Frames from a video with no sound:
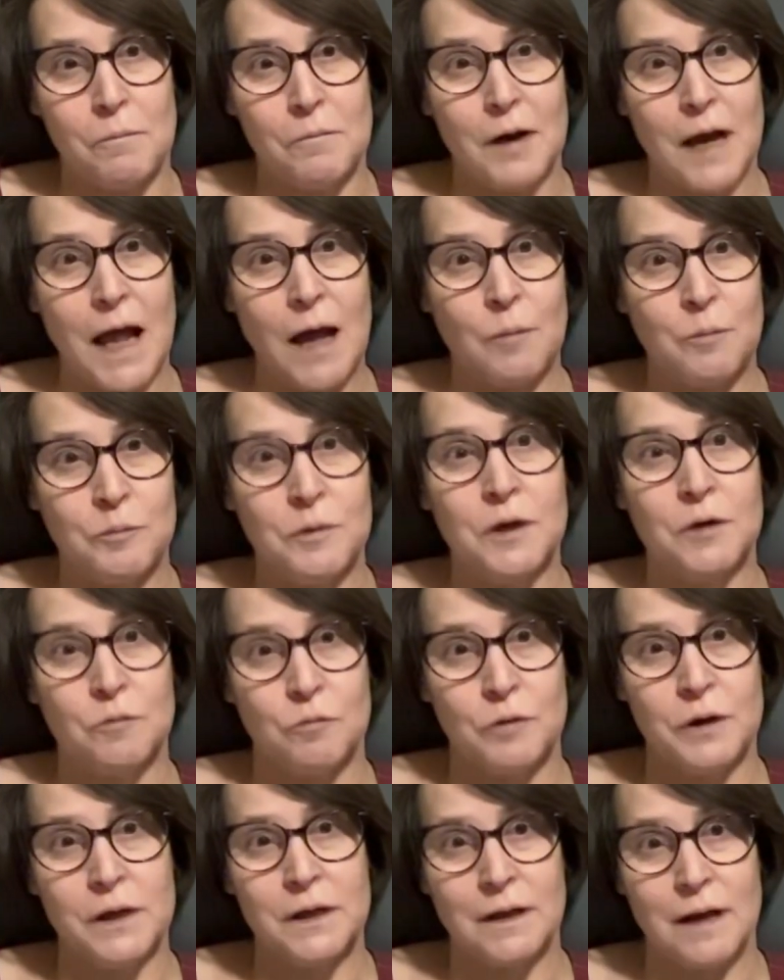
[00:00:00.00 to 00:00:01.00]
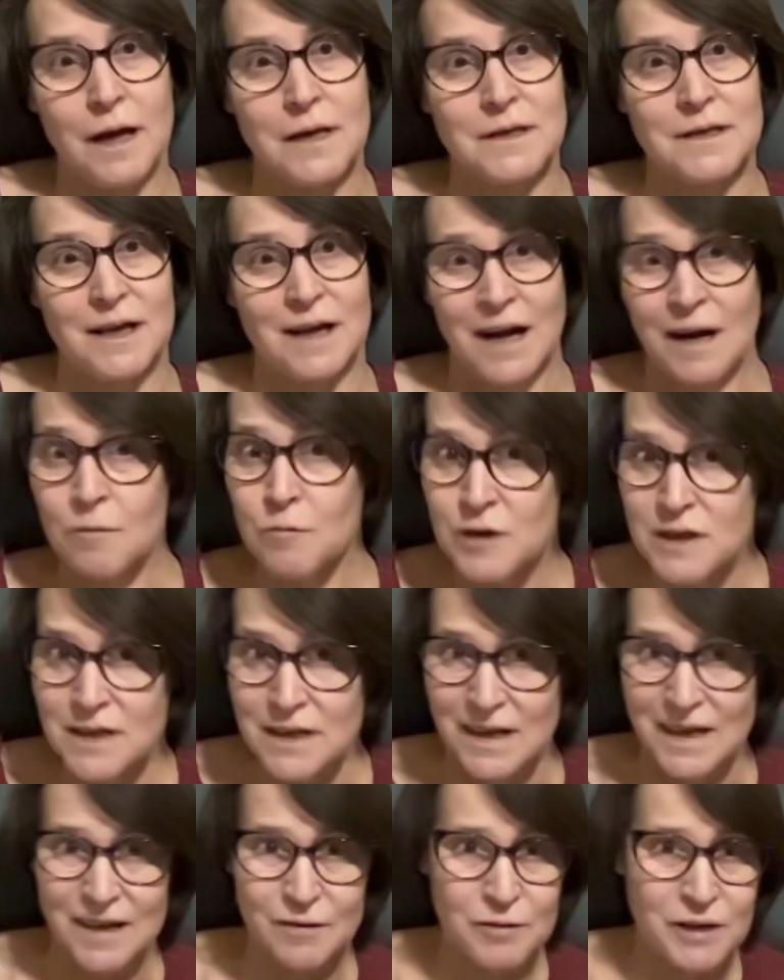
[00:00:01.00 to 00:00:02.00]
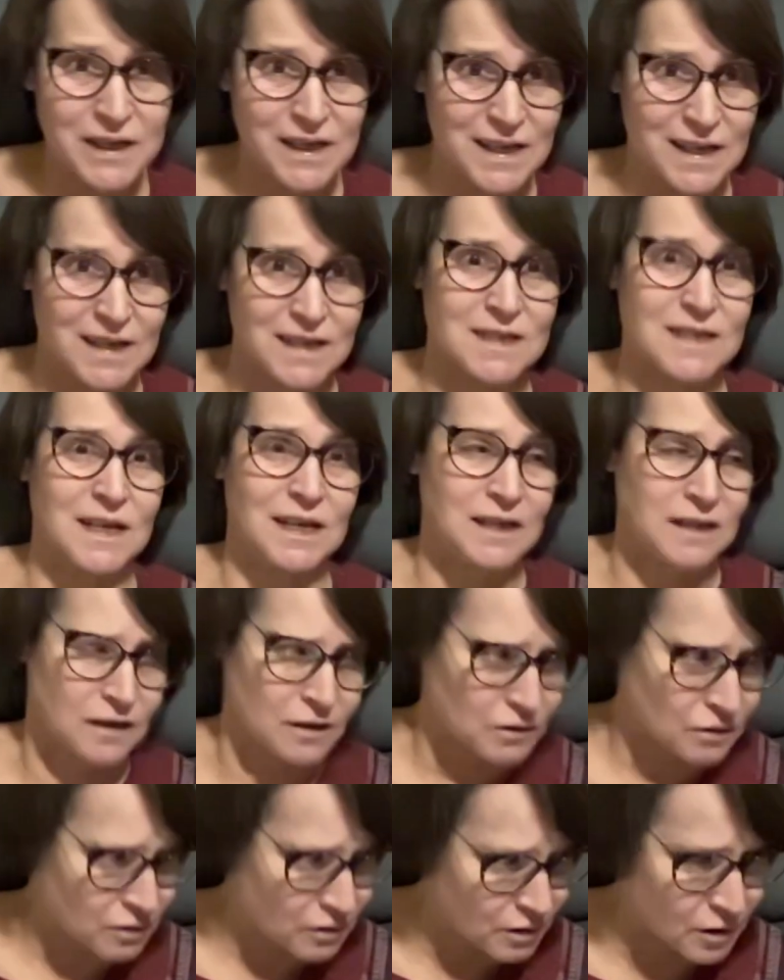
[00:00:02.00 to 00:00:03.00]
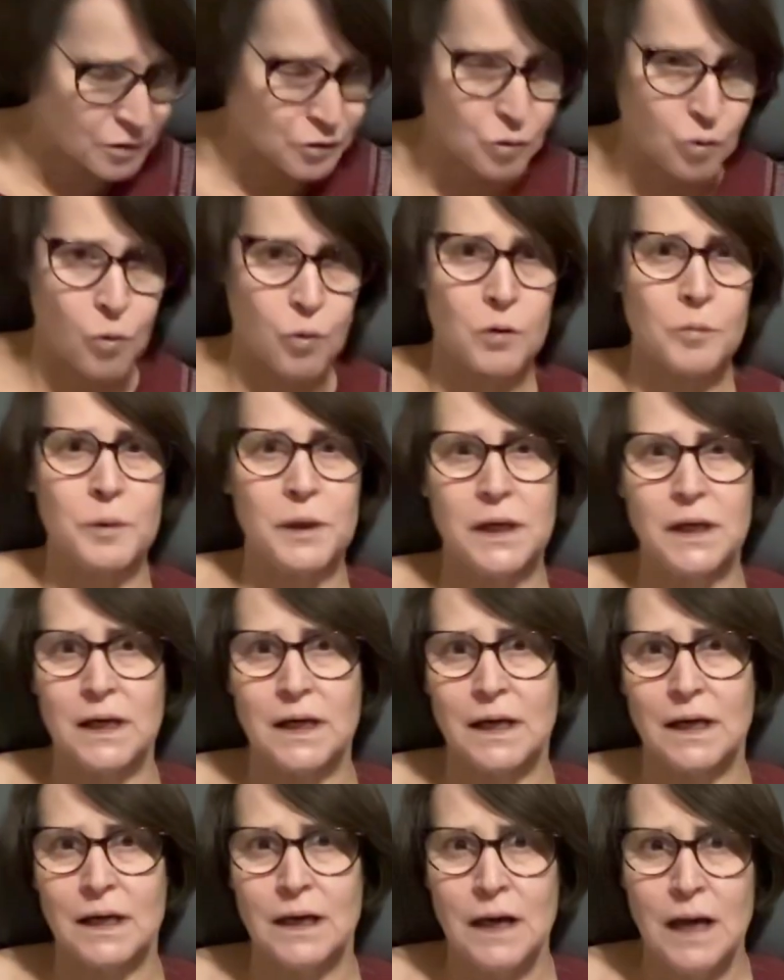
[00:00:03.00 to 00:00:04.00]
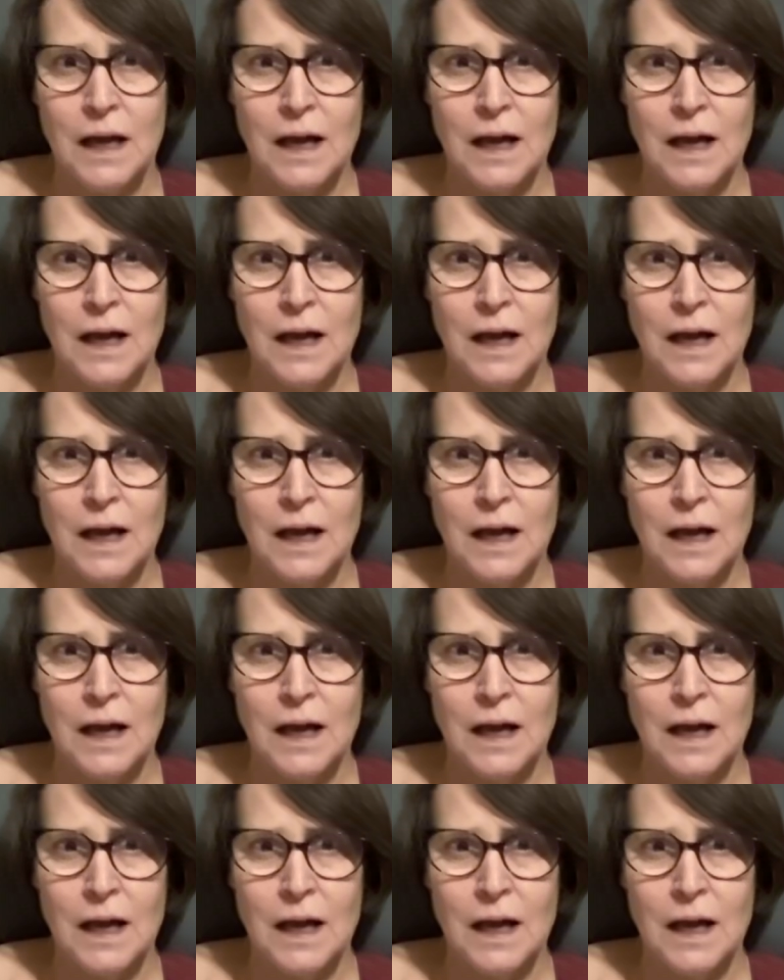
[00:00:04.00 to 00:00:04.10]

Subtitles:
helped me to realize that I wasn't hearing things like the door being